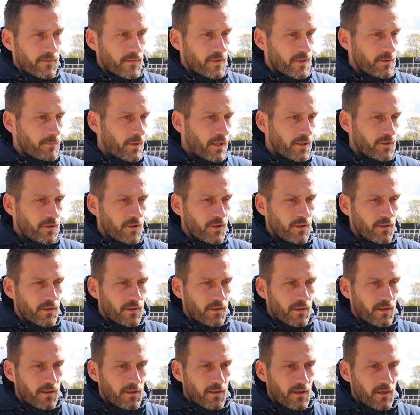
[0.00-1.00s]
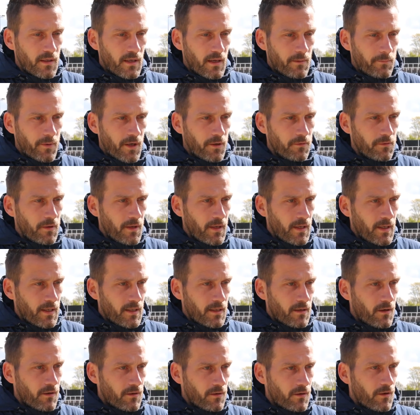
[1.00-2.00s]
Smudge and Ammo
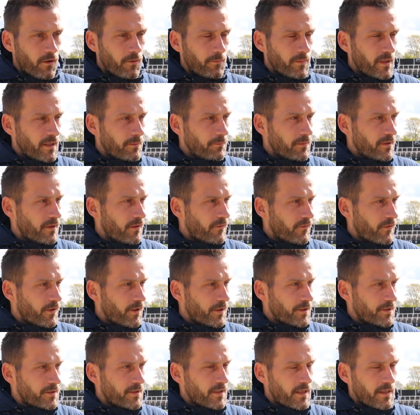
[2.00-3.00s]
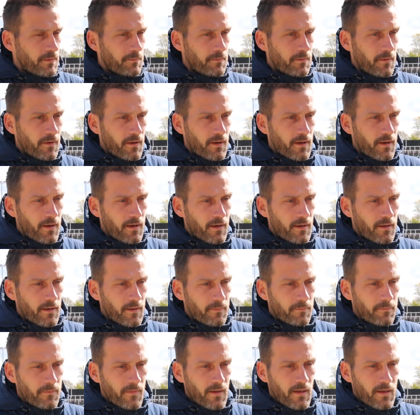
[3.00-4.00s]
got me in with the first team.
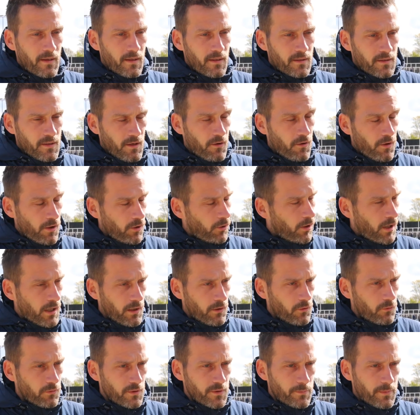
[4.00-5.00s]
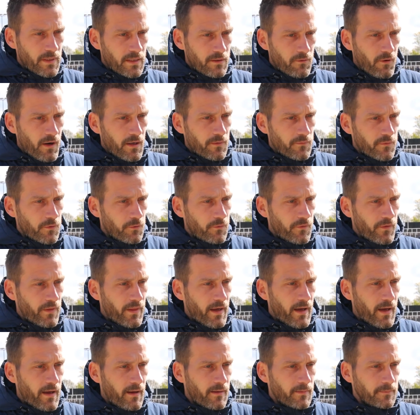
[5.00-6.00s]
So I'll always be grateful for
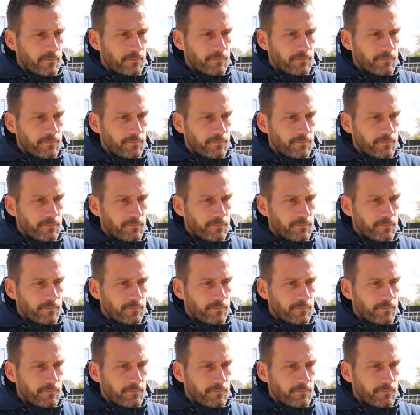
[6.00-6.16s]
that.